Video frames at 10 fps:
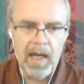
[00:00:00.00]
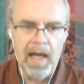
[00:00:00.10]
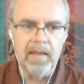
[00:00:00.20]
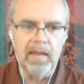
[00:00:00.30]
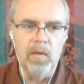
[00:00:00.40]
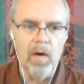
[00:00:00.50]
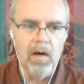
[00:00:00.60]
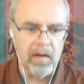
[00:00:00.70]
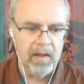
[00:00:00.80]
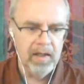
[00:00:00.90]
and they
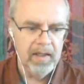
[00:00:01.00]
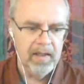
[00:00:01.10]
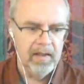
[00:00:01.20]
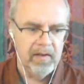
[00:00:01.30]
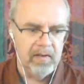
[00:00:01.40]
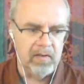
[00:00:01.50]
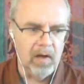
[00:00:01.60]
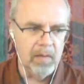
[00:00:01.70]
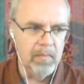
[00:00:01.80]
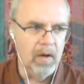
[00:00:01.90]
were
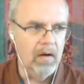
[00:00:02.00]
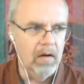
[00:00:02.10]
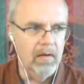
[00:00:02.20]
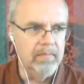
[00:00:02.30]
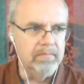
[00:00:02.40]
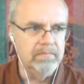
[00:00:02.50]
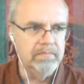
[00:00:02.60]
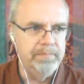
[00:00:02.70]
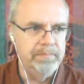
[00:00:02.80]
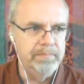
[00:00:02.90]
some um,
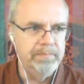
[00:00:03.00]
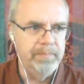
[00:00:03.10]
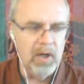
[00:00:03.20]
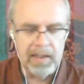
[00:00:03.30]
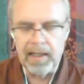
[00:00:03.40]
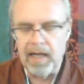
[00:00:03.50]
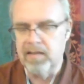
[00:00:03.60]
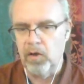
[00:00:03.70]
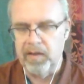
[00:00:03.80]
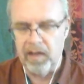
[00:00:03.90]
political
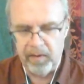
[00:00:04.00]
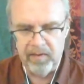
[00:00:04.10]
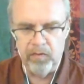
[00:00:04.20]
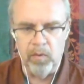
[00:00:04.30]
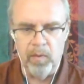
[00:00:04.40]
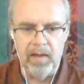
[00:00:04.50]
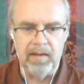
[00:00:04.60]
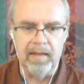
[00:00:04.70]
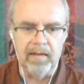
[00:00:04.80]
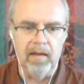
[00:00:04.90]
secretaries, if you
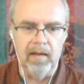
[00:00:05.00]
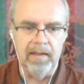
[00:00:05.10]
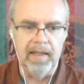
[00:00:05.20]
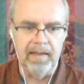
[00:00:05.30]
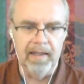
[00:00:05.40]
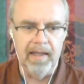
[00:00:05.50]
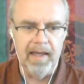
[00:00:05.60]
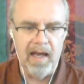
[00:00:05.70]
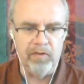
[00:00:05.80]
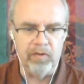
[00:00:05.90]
want, that uh, that
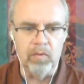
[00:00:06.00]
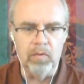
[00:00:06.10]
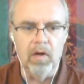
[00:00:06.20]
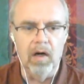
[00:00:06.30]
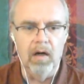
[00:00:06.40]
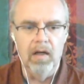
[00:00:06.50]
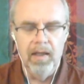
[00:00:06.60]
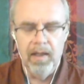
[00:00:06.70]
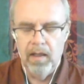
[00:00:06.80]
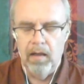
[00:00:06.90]
they have to uh,
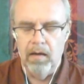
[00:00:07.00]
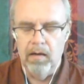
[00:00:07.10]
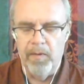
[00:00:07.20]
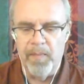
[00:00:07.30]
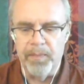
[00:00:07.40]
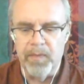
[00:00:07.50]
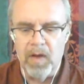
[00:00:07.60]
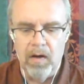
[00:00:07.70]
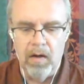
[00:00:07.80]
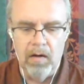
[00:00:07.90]
um,
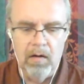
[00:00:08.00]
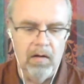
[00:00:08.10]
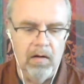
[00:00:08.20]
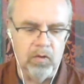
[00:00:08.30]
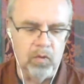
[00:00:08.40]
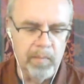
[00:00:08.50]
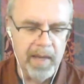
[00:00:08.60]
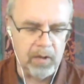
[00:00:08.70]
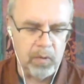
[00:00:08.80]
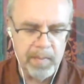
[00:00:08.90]
uh, to
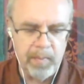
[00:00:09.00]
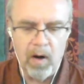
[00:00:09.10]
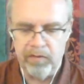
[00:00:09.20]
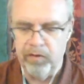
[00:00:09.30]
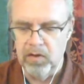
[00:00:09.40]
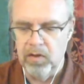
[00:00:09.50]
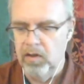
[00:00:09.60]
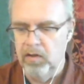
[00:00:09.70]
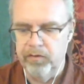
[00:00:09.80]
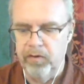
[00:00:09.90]
make report for the
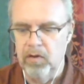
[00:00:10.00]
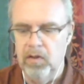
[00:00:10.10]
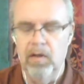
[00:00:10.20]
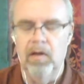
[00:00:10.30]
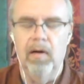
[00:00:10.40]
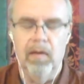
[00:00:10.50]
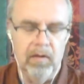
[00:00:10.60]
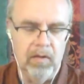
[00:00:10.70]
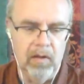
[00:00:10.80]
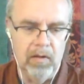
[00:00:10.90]
for the,
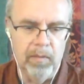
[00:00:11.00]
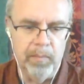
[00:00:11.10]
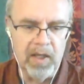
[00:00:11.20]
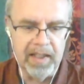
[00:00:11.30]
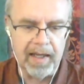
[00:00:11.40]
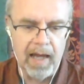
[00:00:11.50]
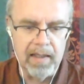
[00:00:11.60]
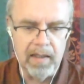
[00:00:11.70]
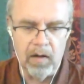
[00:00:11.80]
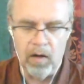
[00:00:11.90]
the, the political
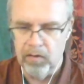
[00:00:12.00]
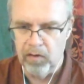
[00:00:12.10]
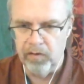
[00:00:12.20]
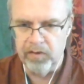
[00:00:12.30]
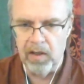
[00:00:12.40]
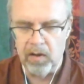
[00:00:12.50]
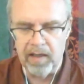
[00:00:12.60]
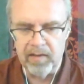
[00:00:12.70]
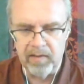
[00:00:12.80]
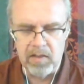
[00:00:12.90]
leader of the
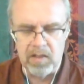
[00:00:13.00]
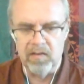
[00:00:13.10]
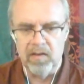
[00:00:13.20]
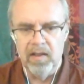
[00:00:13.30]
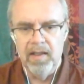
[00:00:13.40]
organizations,